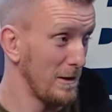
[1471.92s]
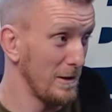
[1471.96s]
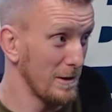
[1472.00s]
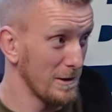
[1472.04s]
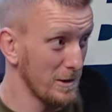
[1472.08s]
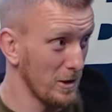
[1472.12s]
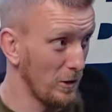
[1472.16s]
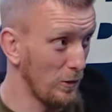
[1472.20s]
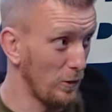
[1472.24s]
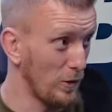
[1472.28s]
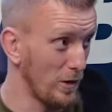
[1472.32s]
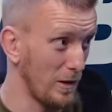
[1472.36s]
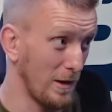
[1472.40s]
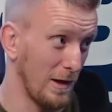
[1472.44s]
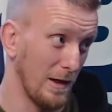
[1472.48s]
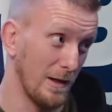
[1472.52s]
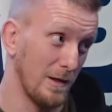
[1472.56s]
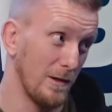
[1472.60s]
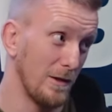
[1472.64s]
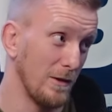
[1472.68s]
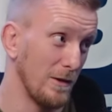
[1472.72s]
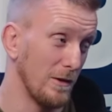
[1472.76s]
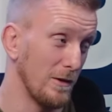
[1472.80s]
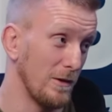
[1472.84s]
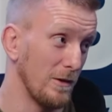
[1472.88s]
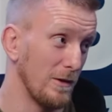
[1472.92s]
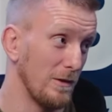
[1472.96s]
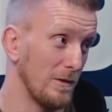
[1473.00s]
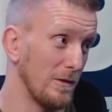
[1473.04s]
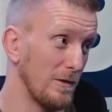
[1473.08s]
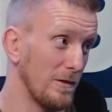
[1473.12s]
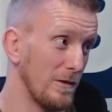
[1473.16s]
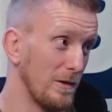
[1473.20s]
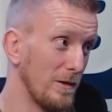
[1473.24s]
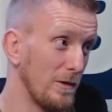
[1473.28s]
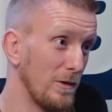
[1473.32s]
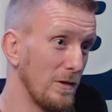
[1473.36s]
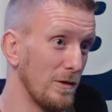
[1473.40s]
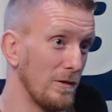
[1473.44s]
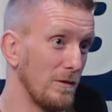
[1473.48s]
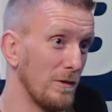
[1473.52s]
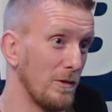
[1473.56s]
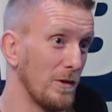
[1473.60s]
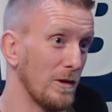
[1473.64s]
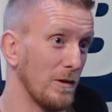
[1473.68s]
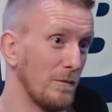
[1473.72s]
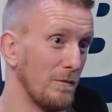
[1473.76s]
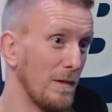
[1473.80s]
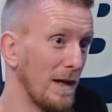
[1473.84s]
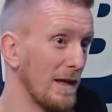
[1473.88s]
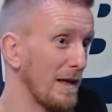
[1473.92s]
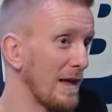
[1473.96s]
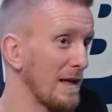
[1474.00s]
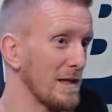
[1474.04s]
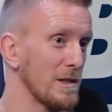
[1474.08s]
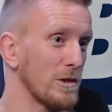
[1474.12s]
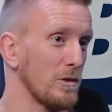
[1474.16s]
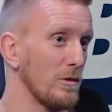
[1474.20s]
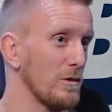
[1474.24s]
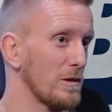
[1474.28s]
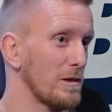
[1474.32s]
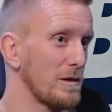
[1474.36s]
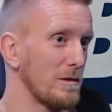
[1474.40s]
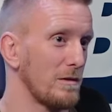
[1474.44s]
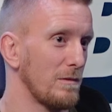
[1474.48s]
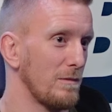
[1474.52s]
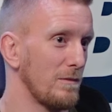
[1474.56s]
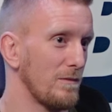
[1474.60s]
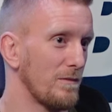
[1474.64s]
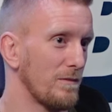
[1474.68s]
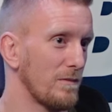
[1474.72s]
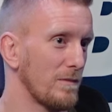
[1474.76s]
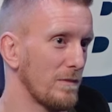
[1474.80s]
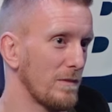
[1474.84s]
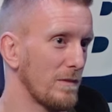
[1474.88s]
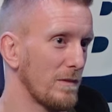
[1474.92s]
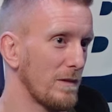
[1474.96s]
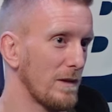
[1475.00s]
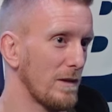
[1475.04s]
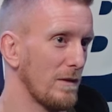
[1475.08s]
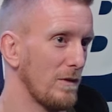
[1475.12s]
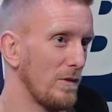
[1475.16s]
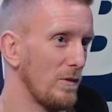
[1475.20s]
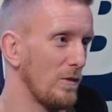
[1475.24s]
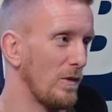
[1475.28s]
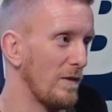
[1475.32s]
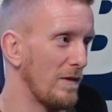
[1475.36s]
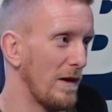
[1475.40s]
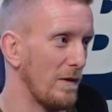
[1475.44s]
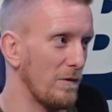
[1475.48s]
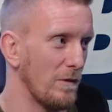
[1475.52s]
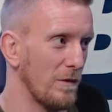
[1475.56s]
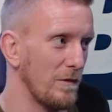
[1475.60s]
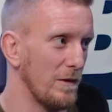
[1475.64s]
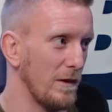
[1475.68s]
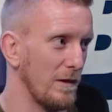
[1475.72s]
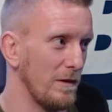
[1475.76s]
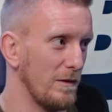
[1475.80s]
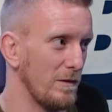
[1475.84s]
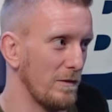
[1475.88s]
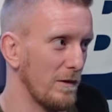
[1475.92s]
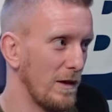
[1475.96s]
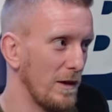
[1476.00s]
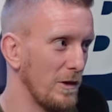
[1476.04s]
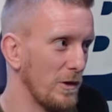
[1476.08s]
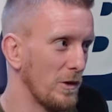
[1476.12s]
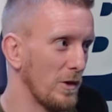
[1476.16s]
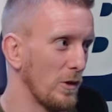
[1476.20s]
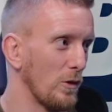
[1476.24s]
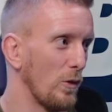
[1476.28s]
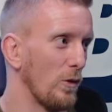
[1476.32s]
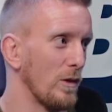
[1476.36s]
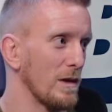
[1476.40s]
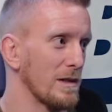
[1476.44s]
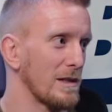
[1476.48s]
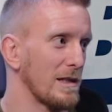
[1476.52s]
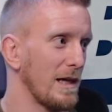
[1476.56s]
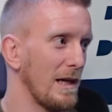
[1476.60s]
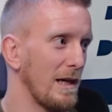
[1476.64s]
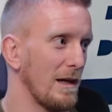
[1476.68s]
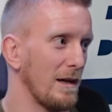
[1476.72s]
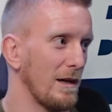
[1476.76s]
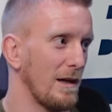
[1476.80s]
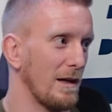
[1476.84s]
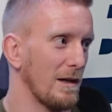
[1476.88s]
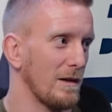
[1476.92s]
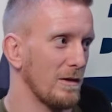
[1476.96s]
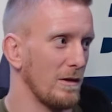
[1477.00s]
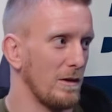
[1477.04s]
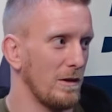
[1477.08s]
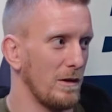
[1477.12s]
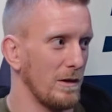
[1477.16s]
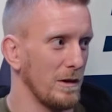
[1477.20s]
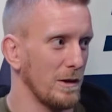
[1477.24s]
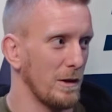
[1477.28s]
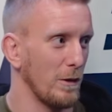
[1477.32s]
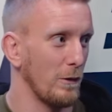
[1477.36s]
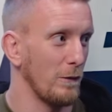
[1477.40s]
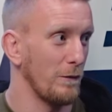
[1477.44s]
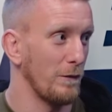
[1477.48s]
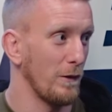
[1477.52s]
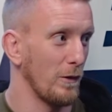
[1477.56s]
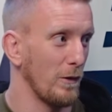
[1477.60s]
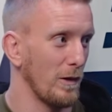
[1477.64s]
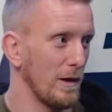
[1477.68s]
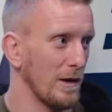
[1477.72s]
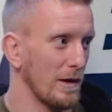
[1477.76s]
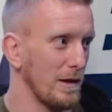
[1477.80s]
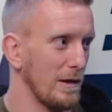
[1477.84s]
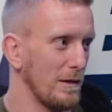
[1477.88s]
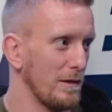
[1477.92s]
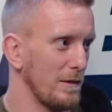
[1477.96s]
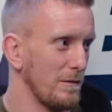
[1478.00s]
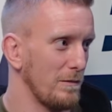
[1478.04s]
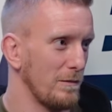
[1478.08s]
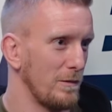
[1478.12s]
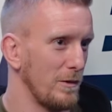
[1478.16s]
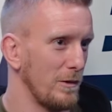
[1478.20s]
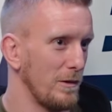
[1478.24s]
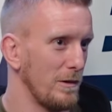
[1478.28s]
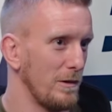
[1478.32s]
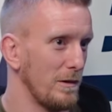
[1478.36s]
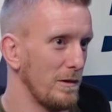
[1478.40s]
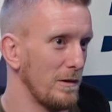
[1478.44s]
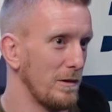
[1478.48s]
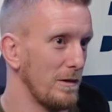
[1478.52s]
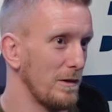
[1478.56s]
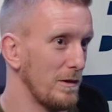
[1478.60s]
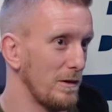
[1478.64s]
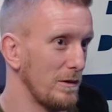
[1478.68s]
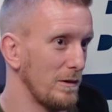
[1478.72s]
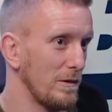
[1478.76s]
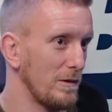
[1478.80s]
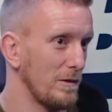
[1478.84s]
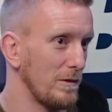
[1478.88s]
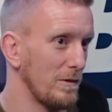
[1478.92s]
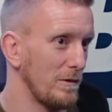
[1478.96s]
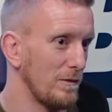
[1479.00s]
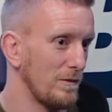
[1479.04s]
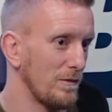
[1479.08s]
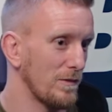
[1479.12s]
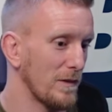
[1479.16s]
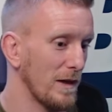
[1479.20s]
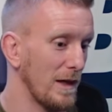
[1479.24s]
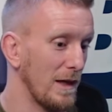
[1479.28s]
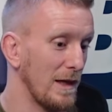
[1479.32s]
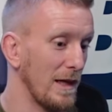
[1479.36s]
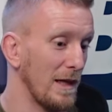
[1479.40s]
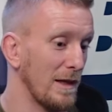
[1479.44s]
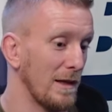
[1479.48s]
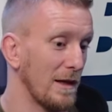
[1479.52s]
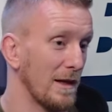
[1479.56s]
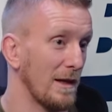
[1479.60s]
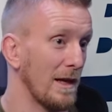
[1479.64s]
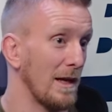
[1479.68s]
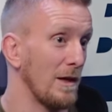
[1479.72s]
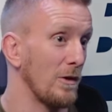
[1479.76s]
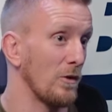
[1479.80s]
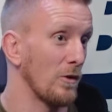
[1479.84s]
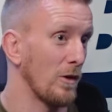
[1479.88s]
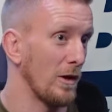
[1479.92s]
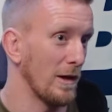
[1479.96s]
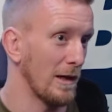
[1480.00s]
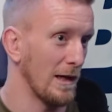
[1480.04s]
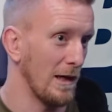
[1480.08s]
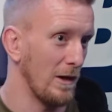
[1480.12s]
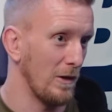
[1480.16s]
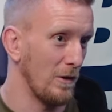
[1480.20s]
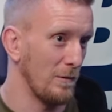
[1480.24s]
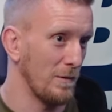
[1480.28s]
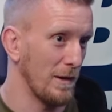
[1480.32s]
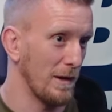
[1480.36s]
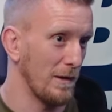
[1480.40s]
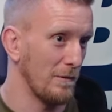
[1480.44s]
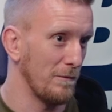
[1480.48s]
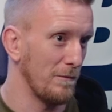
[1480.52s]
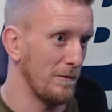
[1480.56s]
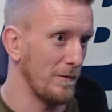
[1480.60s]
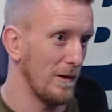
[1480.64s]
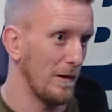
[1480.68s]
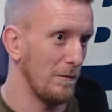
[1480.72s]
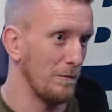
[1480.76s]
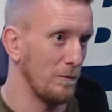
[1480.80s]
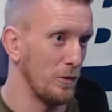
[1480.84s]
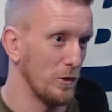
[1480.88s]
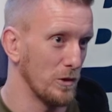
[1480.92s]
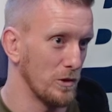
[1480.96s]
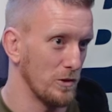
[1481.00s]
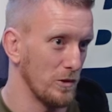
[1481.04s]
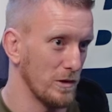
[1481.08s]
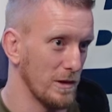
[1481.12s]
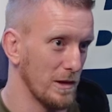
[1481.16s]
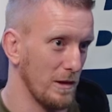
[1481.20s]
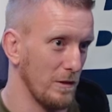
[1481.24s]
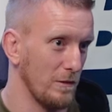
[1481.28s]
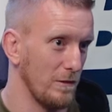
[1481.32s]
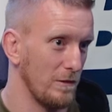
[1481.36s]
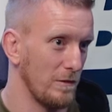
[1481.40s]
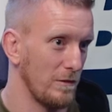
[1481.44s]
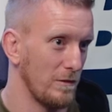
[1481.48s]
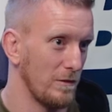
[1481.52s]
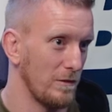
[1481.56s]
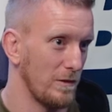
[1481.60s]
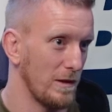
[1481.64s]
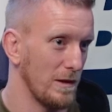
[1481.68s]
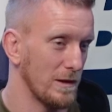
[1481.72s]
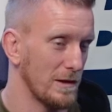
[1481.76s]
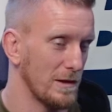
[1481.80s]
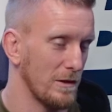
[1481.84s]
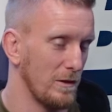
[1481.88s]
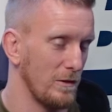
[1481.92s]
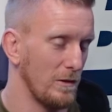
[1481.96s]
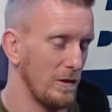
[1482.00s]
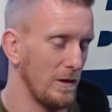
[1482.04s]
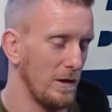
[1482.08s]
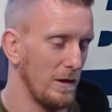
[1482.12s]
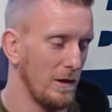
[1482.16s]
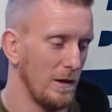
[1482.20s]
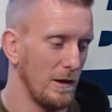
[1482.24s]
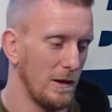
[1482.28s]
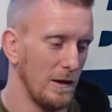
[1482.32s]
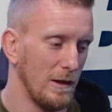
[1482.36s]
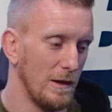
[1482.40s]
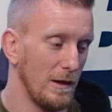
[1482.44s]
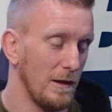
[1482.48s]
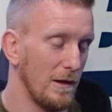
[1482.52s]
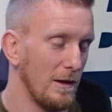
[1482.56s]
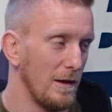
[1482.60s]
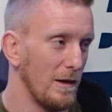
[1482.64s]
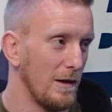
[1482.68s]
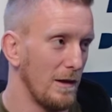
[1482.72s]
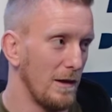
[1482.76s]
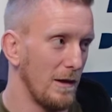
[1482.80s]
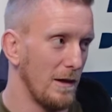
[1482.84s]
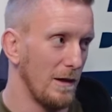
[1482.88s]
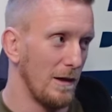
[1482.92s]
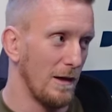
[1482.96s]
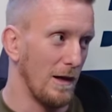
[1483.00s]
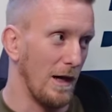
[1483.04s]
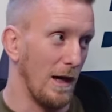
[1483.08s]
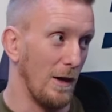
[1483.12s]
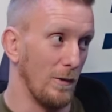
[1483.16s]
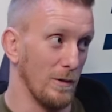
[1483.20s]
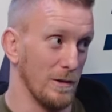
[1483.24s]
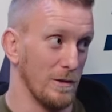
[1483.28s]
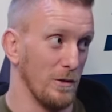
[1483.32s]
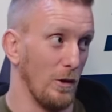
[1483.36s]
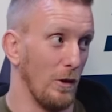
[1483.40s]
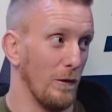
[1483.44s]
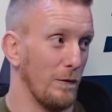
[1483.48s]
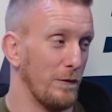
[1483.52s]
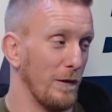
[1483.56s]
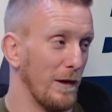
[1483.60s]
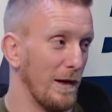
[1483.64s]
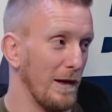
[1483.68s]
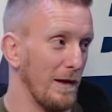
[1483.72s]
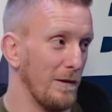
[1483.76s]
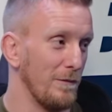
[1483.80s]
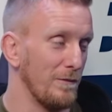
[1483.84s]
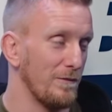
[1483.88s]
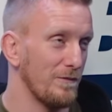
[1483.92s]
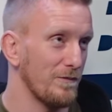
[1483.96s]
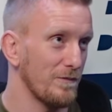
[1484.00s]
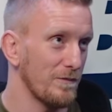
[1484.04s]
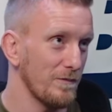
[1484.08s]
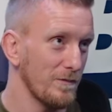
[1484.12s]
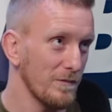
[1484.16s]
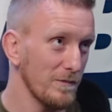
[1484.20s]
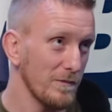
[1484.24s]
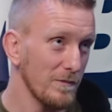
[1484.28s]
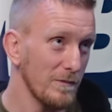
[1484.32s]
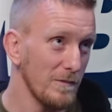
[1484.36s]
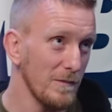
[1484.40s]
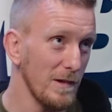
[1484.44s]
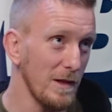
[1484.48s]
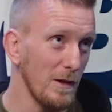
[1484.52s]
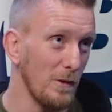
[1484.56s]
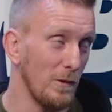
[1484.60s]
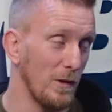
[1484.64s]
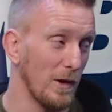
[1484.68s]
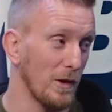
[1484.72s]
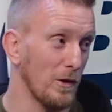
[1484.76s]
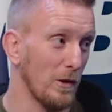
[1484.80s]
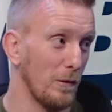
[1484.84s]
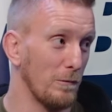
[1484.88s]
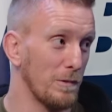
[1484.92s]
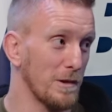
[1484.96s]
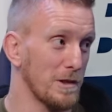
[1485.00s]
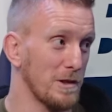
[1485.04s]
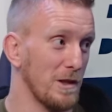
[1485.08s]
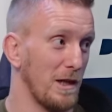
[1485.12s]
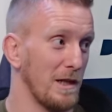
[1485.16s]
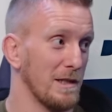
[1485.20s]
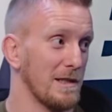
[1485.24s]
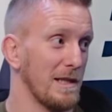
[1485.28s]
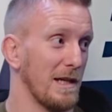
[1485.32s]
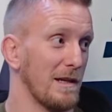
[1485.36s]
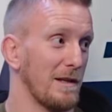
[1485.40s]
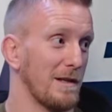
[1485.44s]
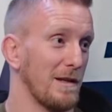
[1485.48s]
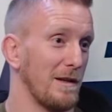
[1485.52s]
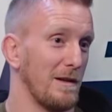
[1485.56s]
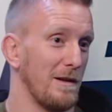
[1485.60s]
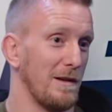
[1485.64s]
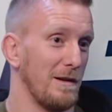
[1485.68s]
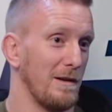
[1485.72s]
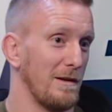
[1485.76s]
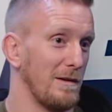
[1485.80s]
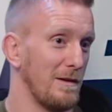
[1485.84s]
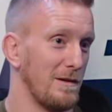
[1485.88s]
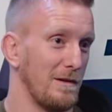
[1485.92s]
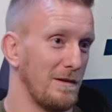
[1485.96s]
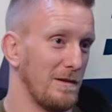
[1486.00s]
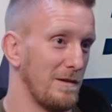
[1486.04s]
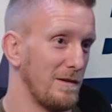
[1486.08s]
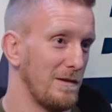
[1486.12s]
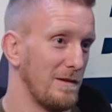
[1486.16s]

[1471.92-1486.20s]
So what, like you, you can make that excuse with everything, right? You can always say like, oh, you don't feel like it. But at the end of the day, you've got to get out of bed and, and push yourself, right? So I was not feeling in a competition. I said to